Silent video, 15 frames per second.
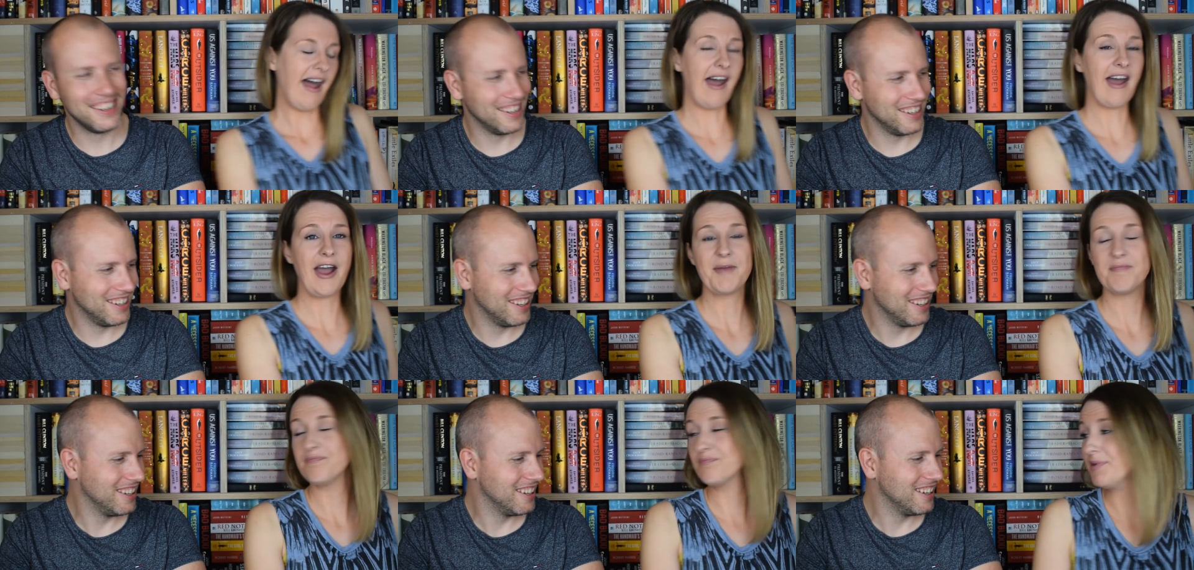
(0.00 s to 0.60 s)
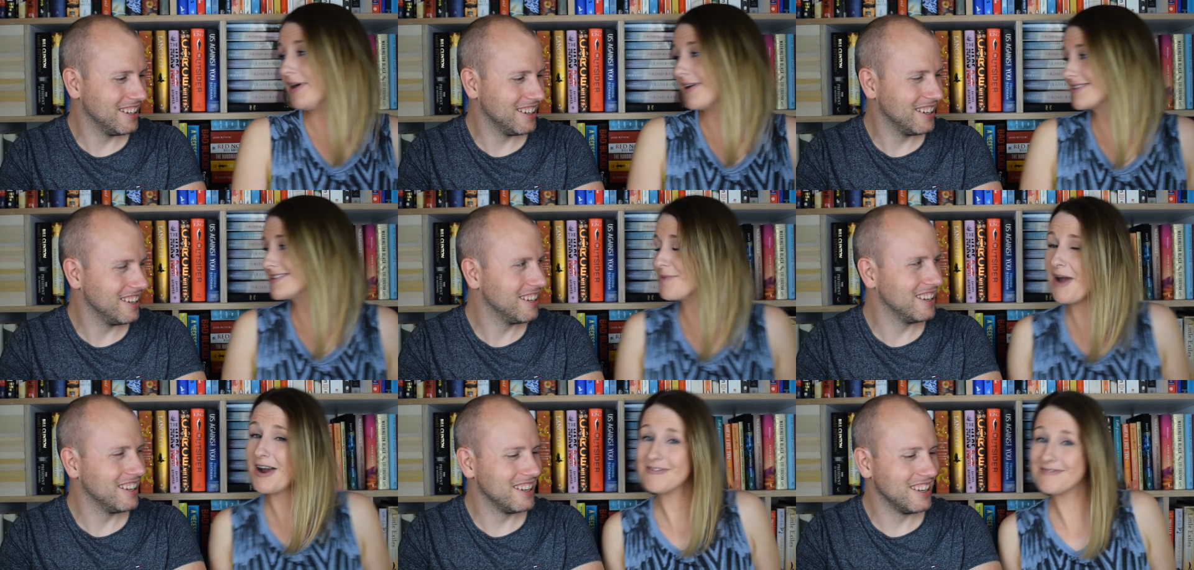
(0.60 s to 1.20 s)
Speaker 1: um, books
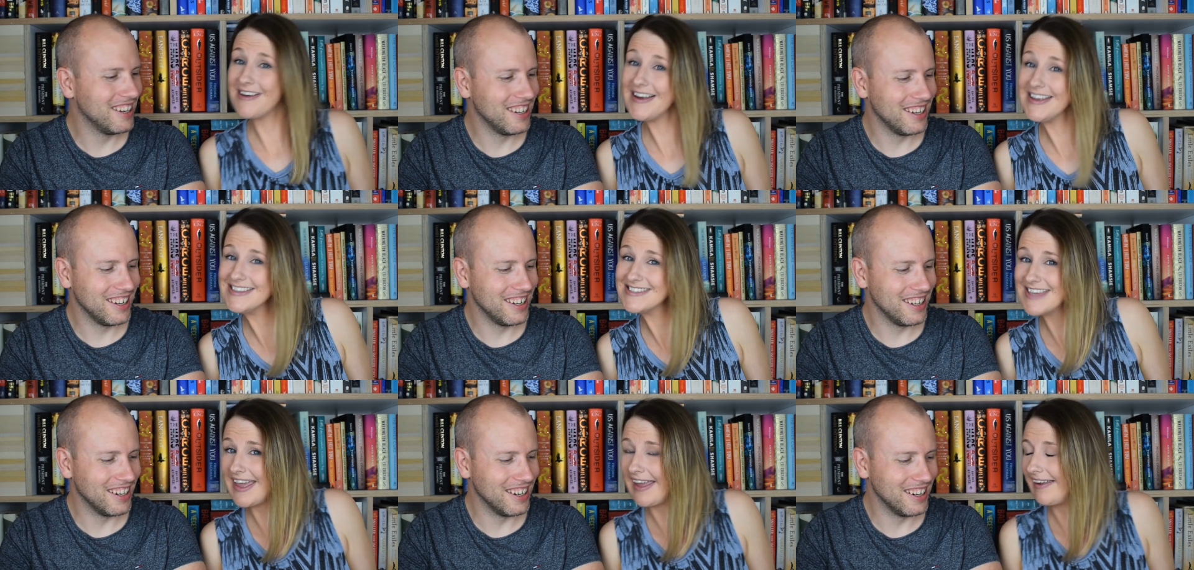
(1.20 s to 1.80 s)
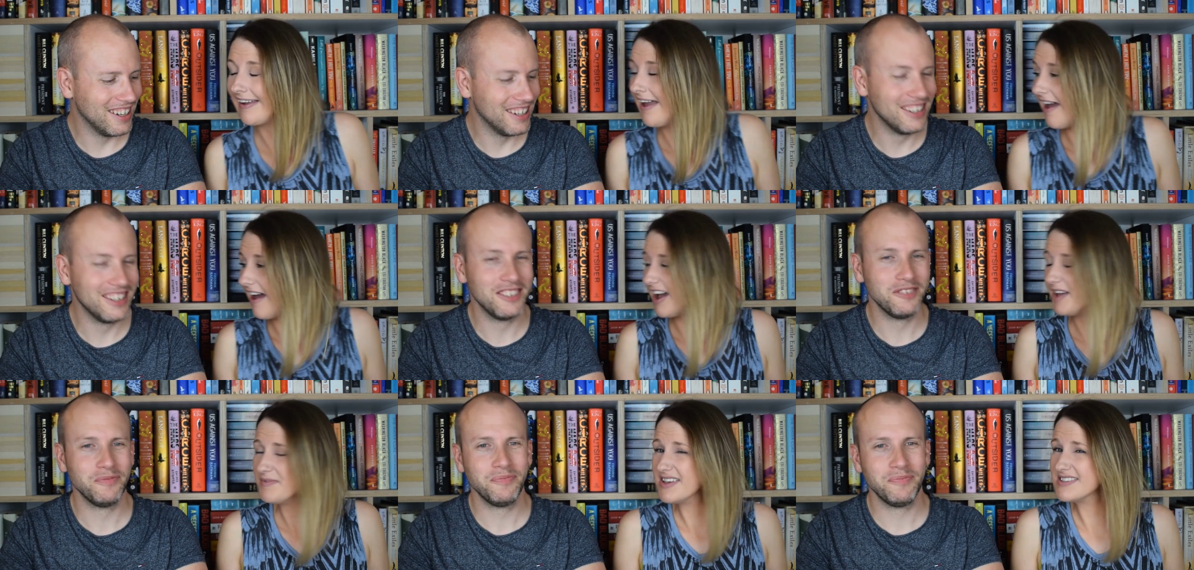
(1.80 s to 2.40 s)
about writing
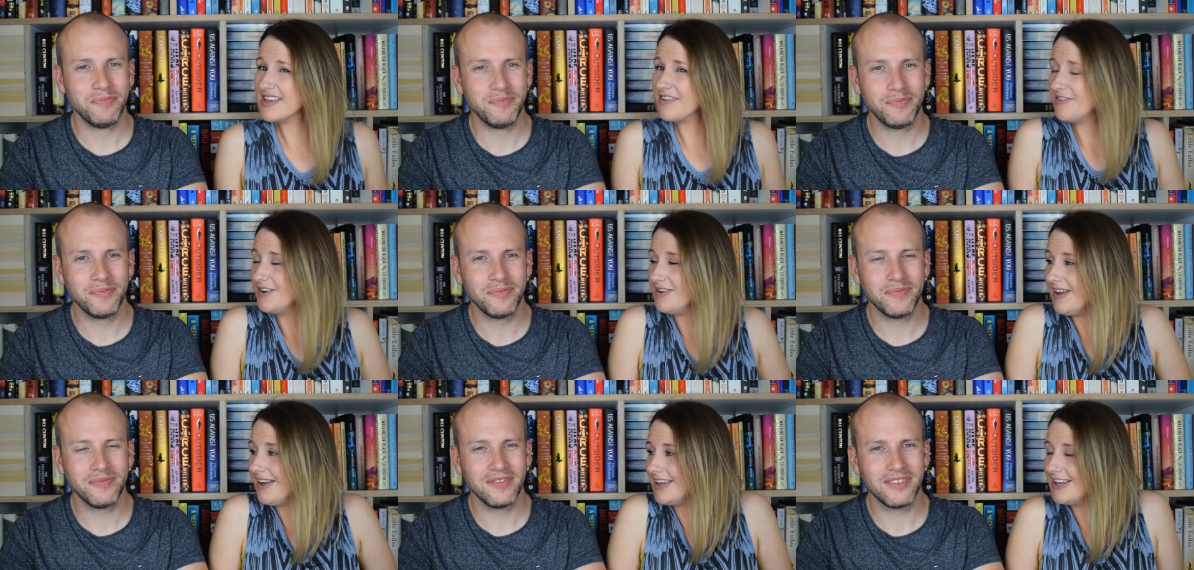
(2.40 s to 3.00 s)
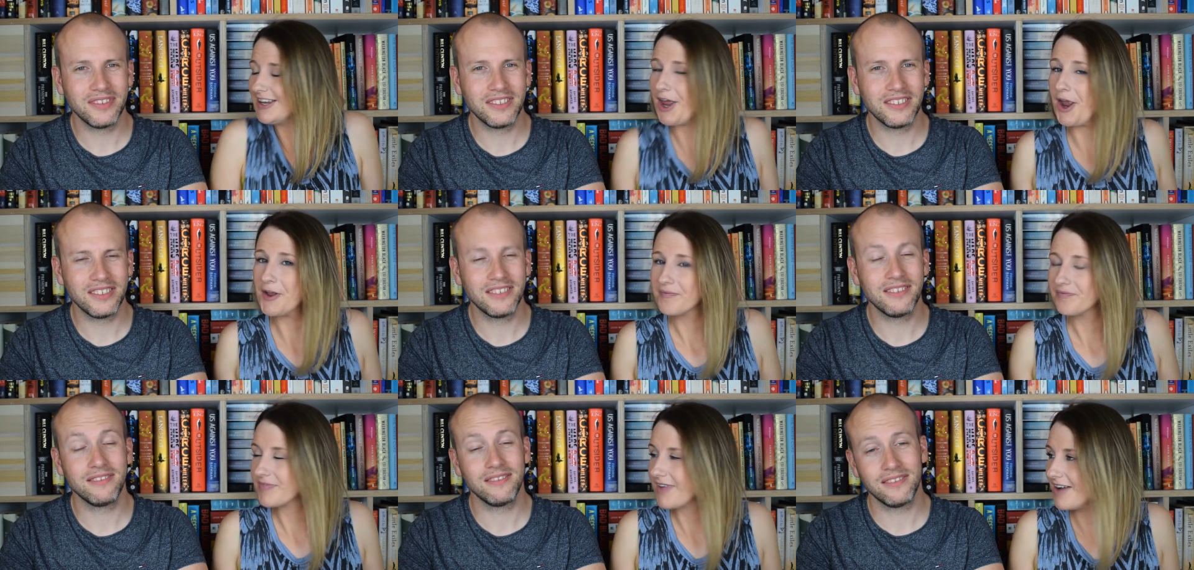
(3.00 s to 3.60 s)
because um, I feel like, you know,
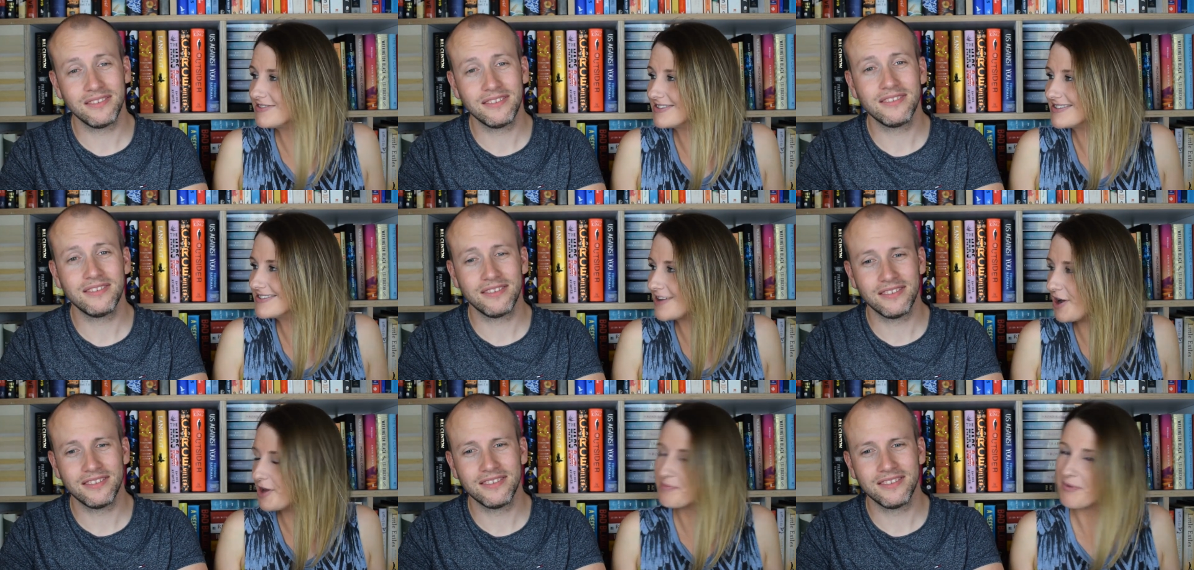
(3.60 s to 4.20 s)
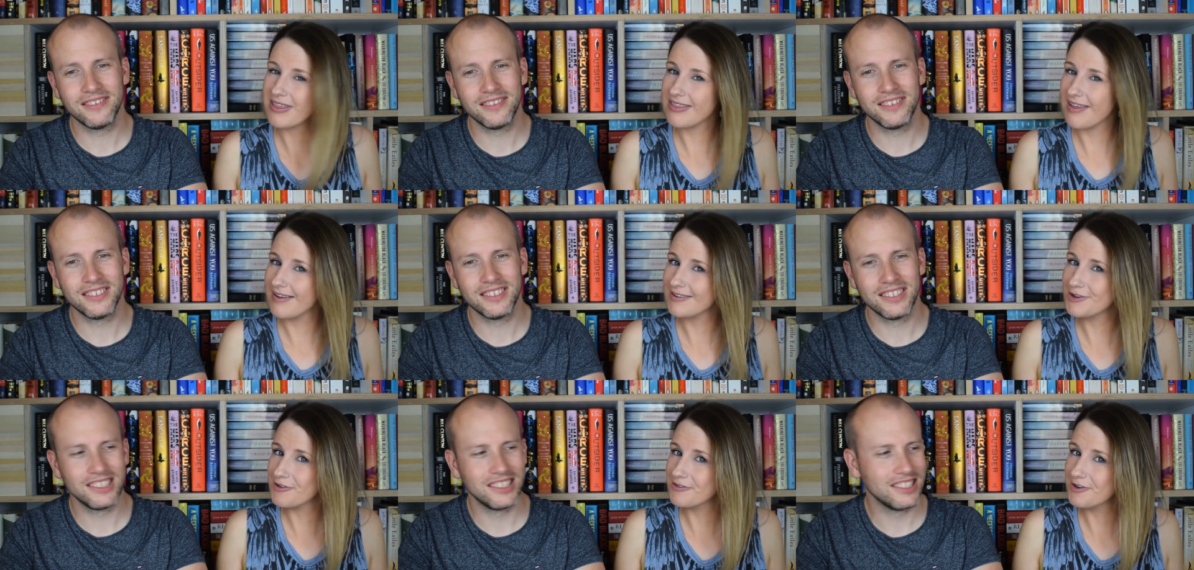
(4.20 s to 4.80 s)
I've just started my
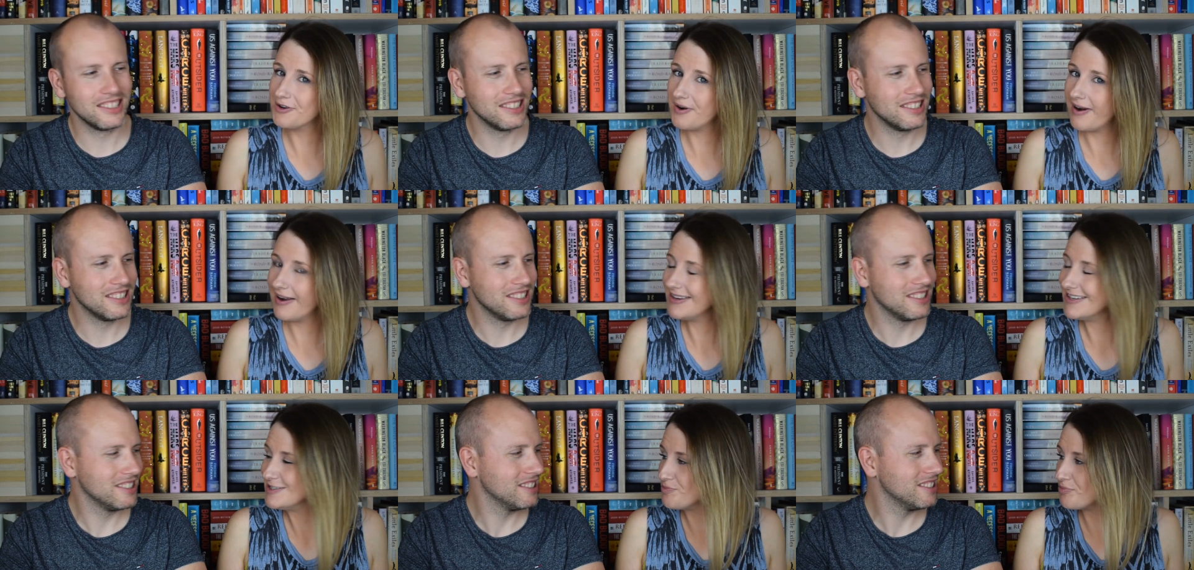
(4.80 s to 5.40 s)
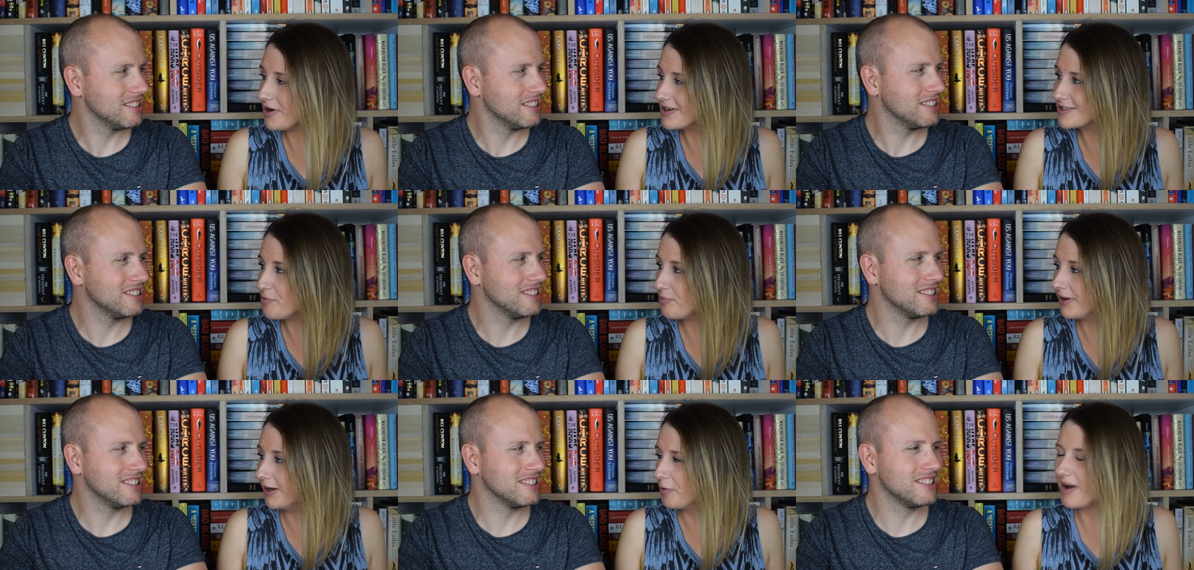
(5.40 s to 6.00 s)
third novel. I need to brush
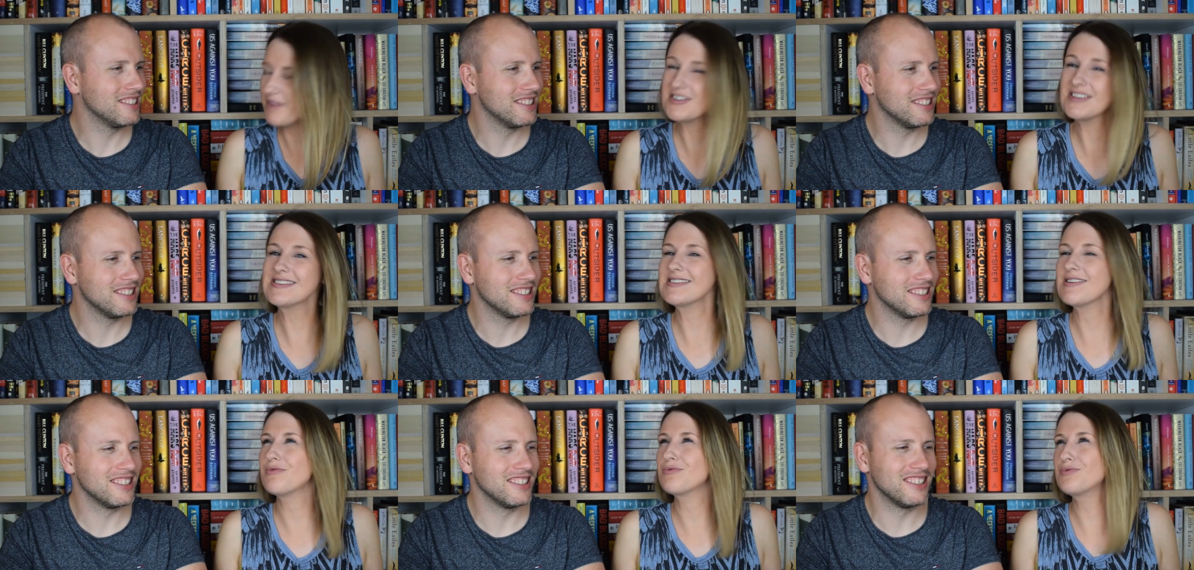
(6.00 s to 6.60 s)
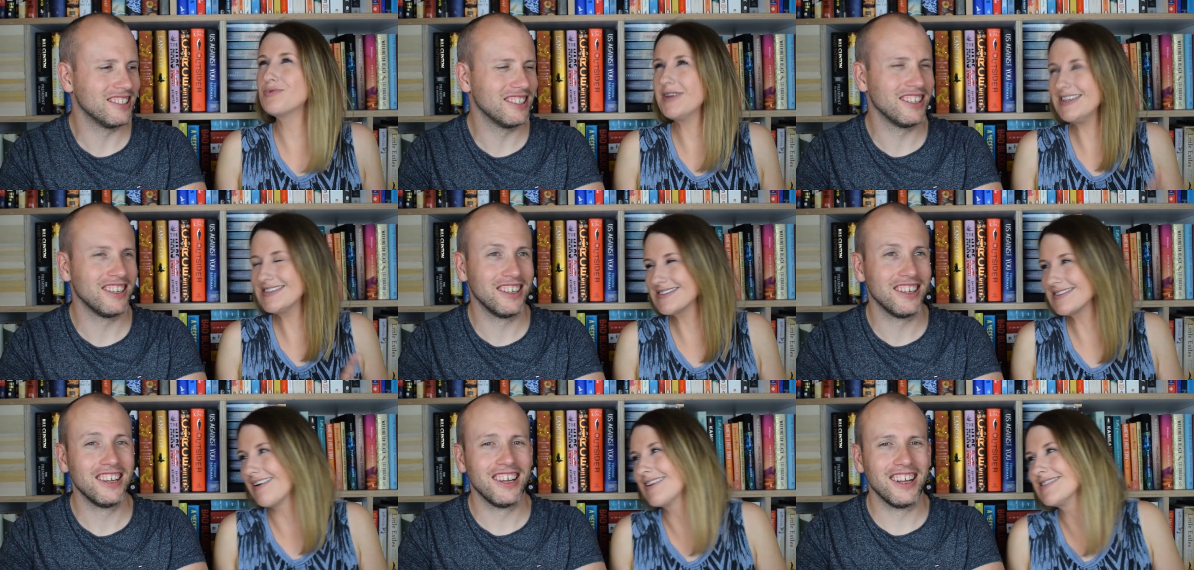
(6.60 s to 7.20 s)
up a little. I've just
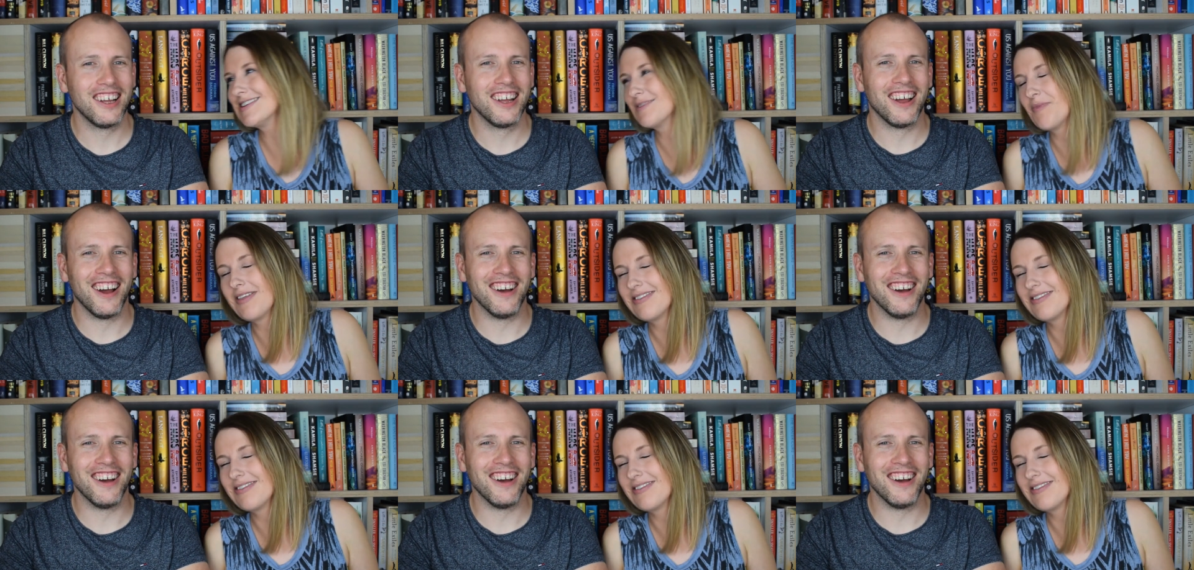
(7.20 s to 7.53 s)
restarted my